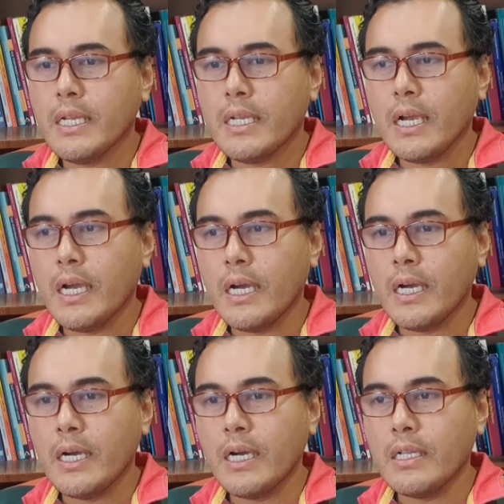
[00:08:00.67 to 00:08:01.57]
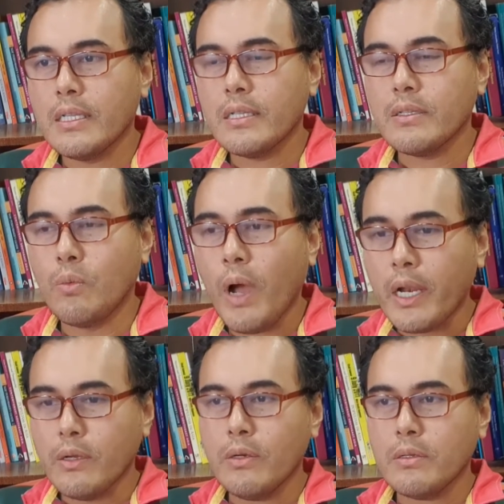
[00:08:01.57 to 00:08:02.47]
the
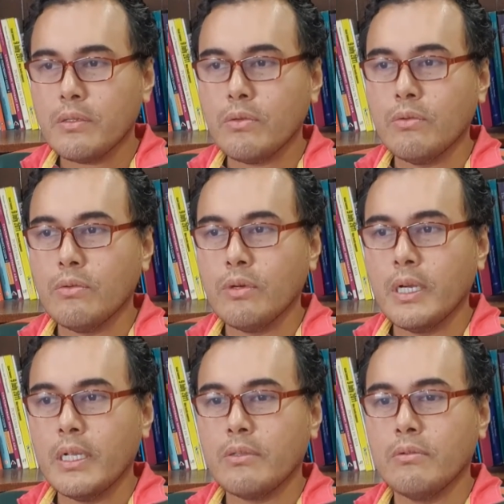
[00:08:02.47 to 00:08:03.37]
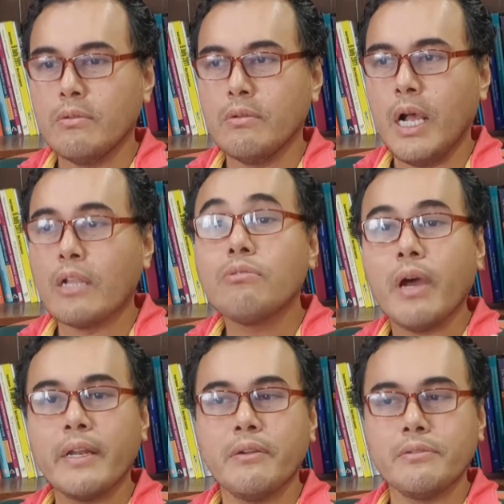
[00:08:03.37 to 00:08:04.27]
one through
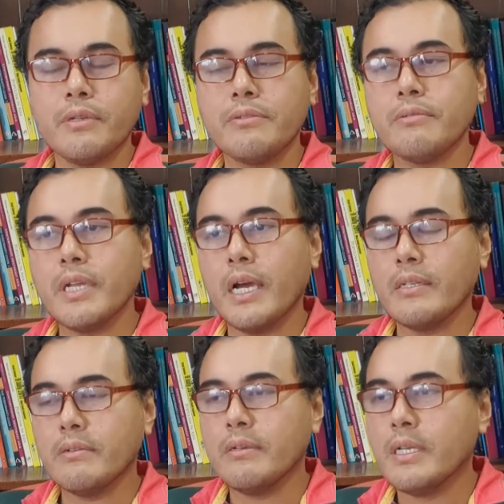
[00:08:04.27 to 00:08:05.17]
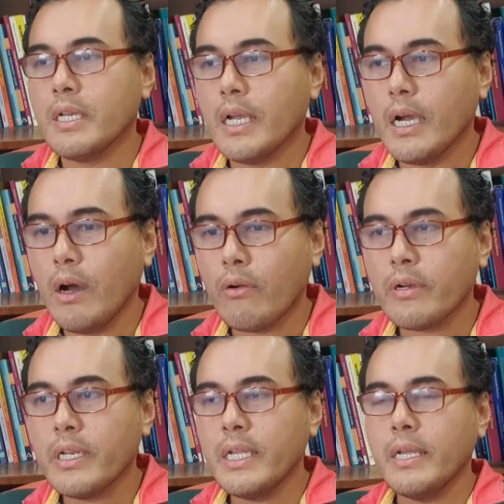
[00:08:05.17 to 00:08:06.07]
Al-Quran and also the Sunnah actually
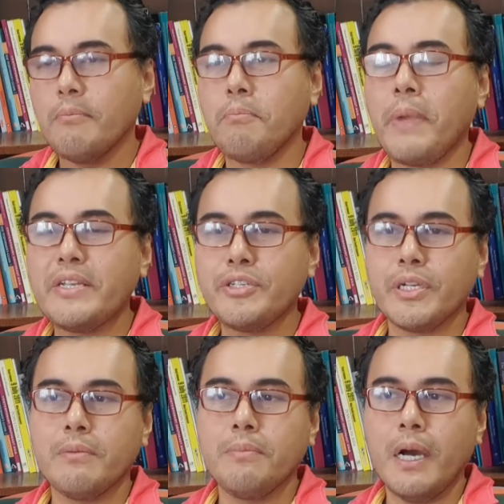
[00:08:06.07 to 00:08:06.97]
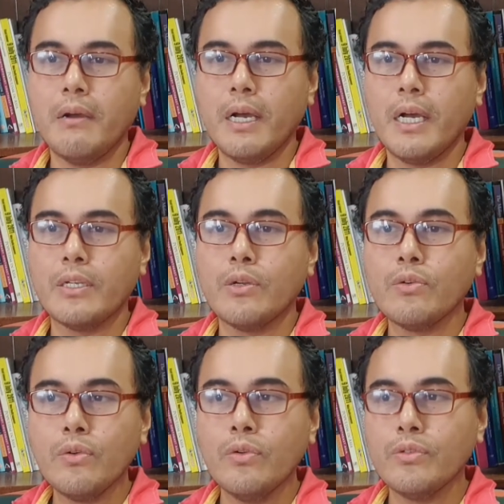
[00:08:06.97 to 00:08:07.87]
already mentioned about the
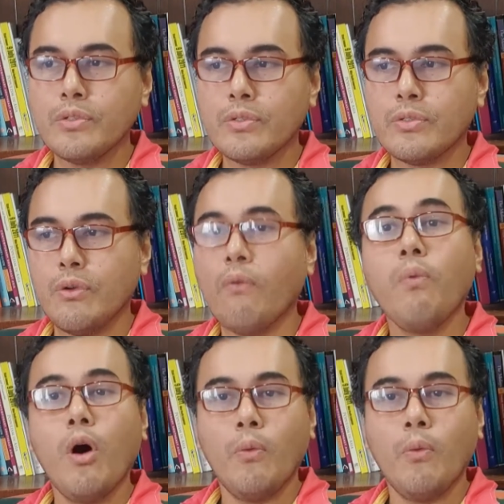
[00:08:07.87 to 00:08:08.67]
rules of war, for